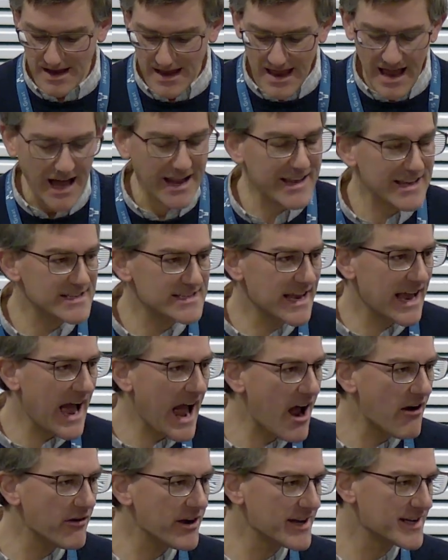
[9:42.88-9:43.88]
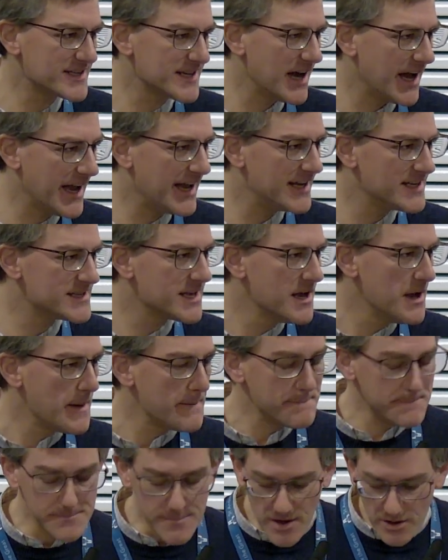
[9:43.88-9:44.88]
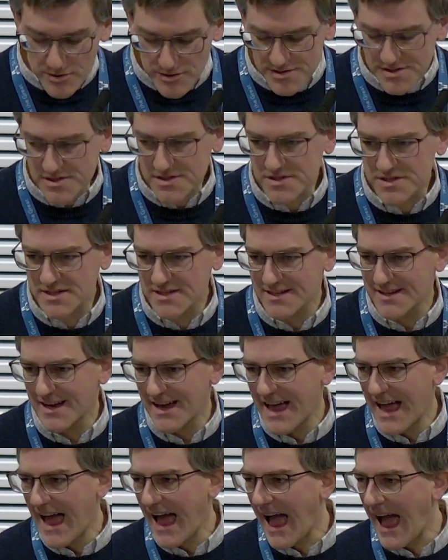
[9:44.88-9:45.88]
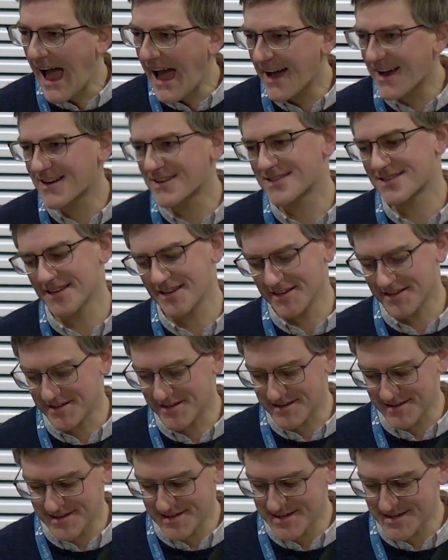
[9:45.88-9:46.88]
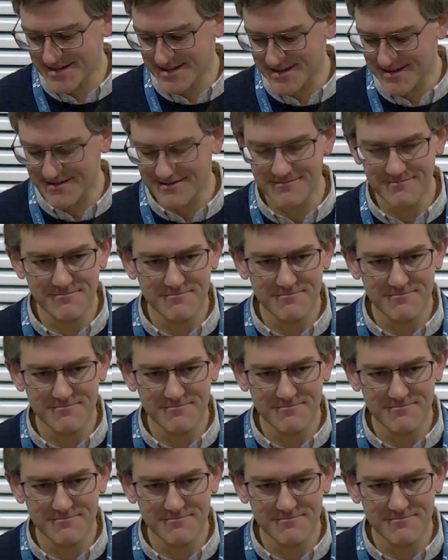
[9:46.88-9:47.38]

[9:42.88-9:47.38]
and his character is most excellent.